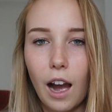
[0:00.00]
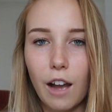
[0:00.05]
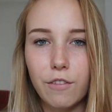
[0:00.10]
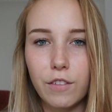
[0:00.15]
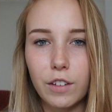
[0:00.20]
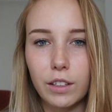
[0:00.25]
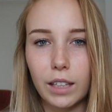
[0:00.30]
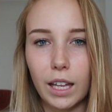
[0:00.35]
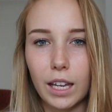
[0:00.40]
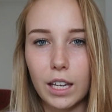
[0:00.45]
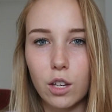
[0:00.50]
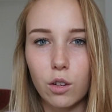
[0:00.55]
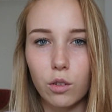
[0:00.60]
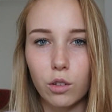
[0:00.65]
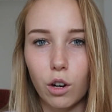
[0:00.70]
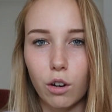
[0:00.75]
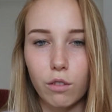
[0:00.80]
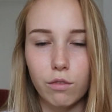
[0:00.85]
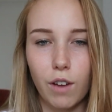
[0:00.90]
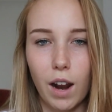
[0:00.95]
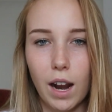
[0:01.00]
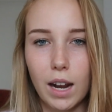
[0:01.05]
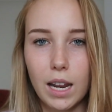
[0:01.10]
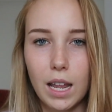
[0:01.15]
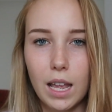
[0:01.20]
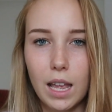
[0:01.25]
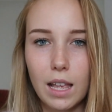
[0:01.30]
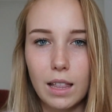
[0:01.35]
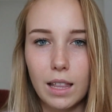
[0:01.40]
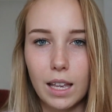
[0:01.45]
I feel like you're not
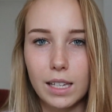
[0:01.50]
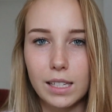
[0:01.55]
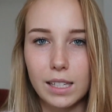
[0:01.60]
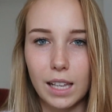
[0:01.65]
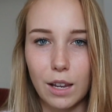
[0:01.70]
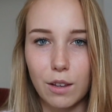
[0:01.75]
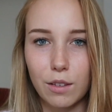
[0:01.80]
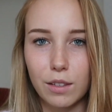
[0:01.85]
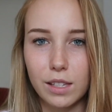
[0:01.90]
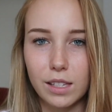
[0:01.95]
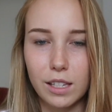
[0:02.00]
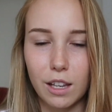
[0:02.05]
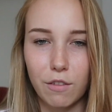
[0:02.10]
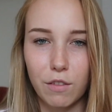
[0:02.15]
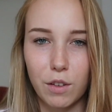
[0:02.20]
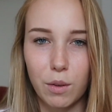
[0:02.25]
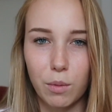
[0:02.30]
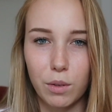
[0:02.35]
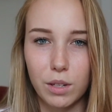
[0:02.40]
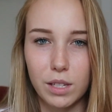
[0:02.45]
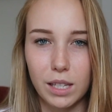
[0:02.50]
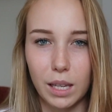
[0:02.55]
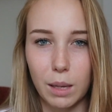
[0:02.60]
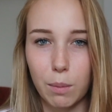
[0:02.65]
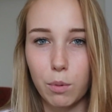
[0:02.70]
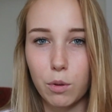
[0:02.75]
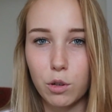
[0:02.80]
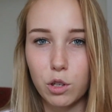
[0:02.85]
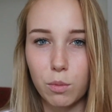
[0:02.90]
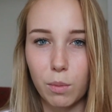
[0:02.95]
ready. Like saying all this stuff. He wanted to
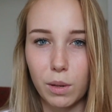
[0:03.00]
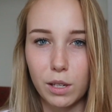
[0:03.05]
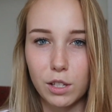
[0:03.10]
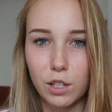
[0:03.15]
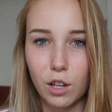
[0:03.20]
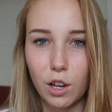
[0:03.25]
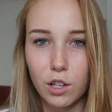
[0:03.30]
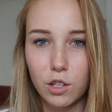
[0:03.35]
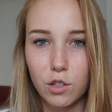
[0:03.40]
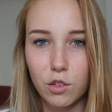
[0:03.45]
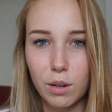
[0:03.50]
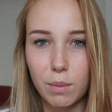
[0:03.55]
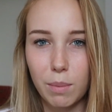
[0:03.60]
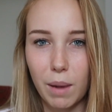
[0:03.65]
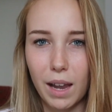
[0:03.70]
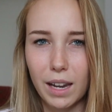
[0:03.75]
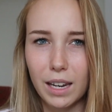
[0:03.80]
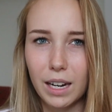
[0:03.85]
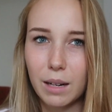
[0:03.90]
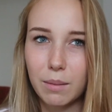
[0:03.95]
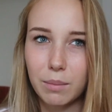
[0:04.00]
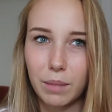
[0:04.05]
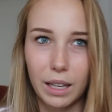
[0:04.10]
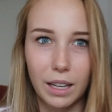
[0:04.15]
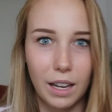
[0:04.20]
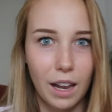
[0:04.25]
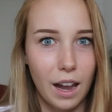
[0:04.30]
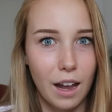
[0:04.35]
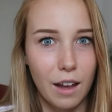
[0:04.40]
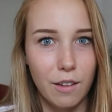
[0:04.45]
like push my surgery back. And I'm
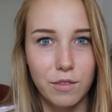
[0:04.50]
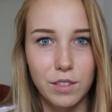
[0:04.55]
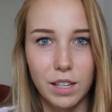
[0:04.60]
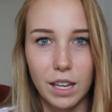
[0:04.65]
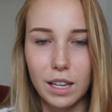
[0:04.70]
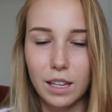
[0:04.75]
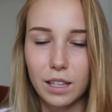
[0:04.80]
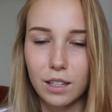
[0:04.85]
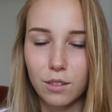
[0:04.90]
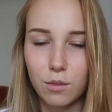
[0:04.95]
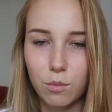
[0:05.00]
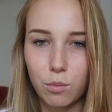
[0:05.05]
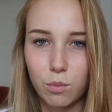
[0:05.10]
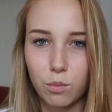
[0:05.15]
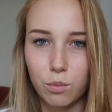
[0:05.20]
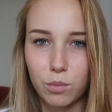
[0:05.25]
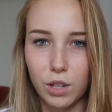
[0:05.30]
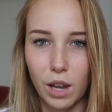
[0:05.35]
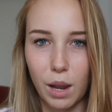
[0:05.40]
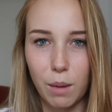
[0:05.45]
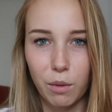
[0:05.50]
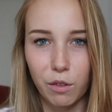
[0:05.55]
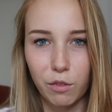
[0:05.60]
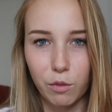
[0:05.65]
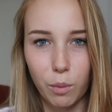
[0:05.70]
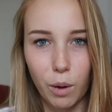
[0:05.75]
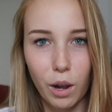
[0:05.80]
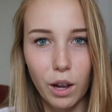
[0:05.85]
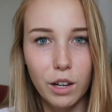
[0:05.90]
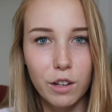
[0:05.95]
like, I've taken time
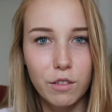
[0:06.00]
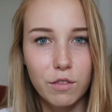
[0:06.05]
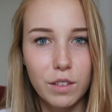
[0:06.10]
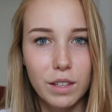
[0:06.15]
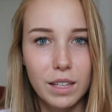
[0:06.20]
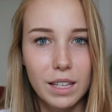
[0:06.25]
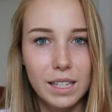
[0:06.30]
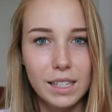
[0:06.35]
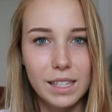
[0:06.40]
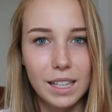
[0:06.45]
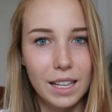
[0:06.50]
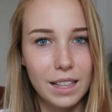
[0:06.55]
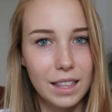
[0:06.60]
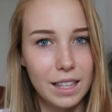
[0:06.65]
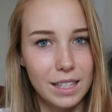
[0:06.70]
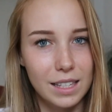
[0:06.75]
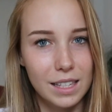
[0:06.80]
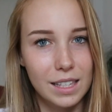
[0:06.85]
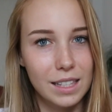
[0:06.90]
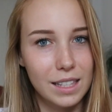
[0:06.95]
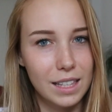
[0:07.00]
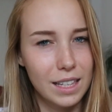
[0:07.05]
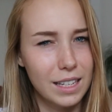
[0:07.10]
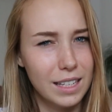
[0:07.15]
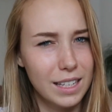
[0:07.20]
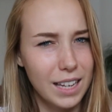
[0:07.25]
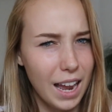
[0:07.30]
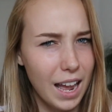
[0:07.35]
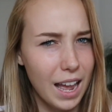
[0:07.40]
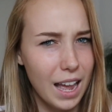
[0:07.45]
off work for this. Like, this is the
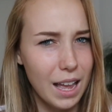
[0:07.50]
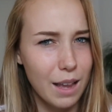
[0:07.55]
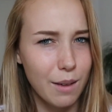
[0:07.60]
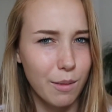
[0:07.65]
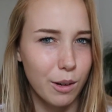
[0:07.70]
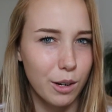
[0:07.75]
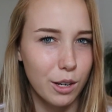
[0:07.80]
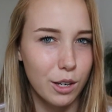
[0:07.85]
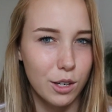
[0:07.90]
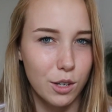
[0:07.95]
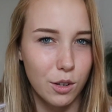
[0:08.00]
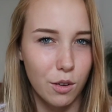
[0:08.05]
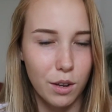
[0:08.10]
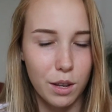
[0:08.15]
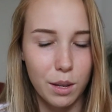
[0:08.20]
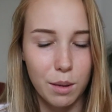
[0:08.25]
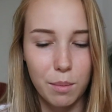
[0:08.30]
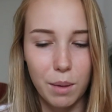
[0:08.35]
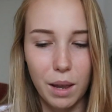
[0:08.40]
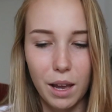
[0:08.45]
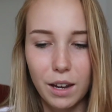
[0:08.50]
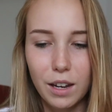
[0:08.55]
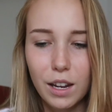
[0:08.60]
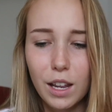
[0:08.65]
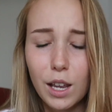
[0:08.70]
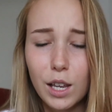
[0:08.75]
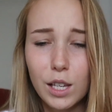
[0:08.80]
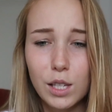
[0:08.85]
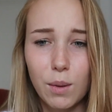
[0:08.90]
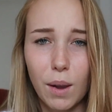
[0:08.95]
day. What are you talking about?
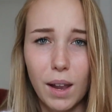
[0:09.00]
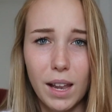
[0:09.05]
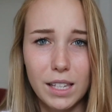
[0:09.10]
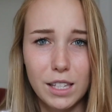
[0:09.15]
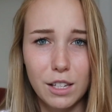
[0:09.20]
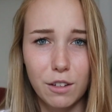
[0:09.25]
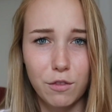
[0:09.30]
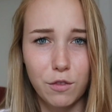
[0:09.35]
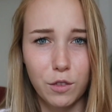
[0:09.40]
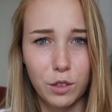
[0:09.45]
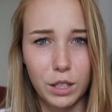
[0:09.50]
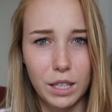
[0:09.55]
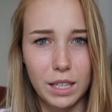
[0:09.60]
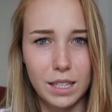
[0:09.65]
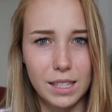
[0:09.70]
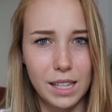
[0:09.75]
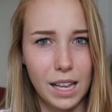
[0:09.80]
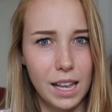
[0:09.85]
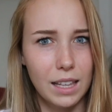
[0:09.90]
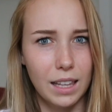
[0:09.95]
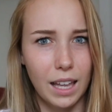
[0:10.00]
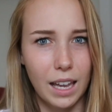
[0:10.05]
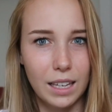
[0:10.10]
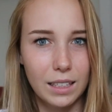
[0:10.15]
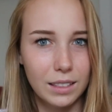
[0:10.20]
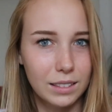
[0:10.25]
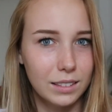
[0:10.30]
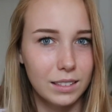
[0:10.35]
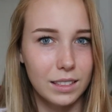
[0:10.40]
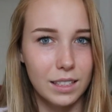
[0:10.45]
So I had to fully say
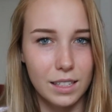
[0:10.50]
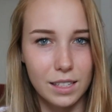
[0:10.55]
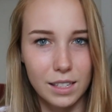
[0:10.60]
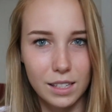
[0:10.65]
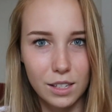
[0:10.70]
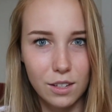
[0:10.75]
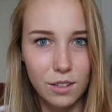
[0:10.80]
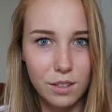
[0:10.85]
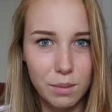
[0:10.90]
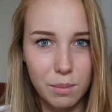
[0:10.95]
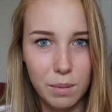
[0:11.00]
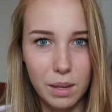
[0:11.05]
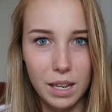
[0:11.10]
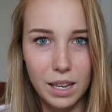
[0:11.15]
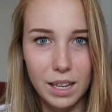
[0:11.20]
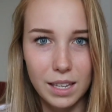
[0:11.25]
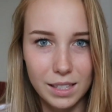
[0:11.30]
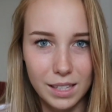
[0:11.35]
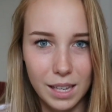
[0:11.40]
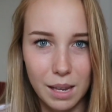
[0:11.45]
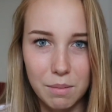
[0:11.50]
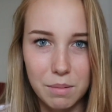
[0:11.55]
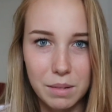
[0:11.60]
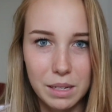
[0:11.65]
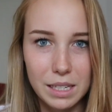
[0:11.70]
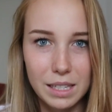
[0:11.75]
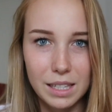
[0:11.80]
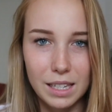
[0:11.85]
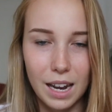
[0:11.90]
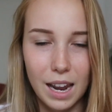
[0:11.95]
like, excuse me, it's
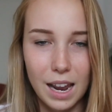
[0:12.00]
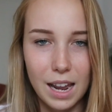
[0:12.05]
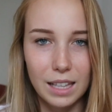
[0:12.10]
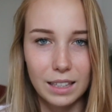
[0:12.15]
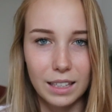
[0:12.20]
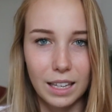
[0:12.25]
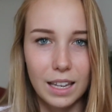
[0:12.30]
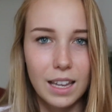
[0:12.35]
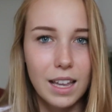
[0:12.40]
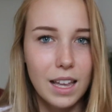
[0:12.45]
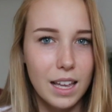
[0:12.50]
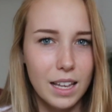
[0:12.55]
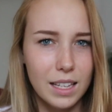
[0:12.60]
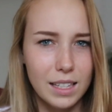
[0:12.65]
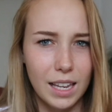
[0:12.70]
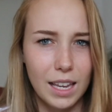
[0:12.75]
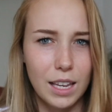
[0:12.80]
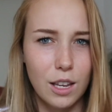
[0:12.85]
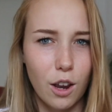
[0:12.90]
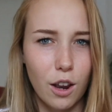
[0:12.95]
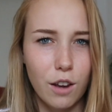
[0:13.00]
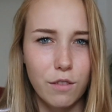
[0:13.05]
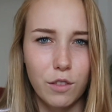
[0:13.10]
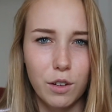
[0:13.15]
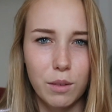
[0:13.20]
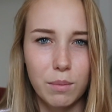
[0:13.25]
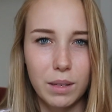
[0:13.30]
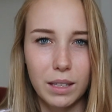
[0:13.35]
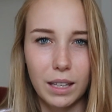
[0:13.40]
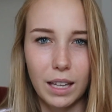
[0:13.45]
happening today. And like take over
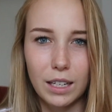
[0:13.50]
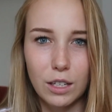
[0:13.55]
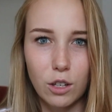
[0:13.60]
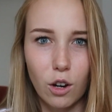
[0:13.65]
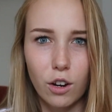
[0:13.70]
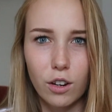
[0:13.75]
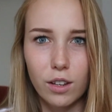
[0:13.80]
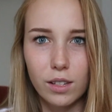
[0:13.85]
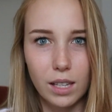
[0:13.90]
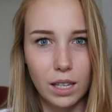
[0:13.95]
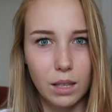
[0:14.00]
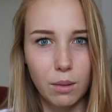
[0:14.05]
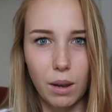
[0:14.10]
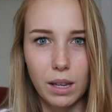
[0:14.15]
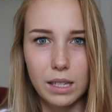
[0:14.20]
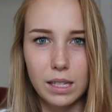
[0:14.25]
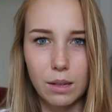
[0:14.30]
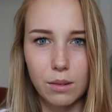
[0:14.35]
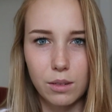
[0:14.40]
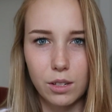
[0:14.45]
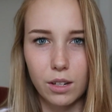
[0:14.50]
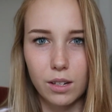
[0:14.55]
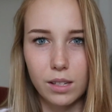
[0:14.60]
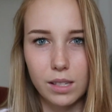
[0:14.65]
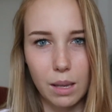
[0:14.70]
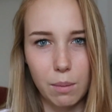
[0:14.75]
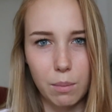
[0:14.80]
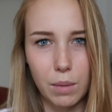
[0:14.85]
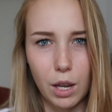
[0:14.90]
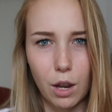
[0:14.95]
and be like, no, because otherwise he was going to
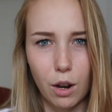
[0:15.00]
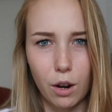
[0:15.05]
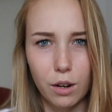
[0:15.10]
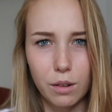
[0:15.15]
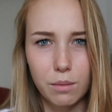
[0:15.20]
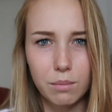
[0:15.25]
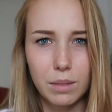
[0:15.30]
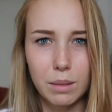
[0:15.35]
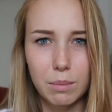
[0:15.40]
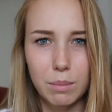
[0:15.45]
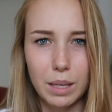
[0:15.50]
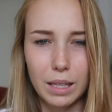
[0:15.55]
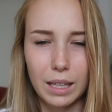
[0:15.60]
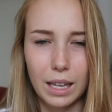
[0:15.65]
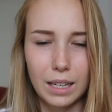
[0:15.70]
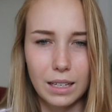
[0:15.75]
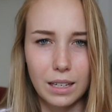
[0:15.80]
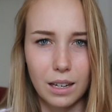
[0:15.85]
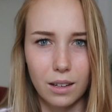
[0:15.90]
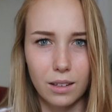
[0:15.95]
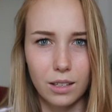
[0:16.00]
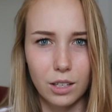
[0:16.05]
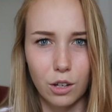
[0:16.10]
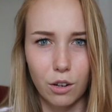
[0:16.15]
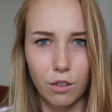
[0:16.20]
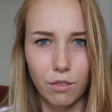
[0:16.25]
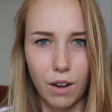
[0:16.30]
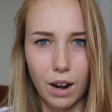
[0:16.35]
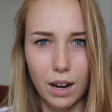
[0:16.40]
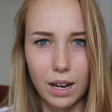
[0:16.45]
send me home and be like, no, you're
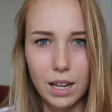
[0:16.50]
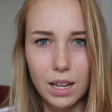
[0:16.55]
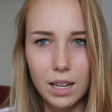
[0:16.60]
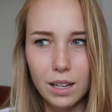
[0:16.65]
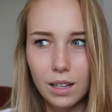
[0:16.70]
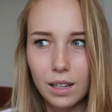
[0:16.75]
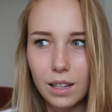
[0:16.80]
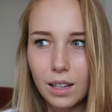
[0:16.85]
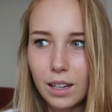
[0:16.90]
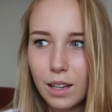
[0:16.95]
not ready.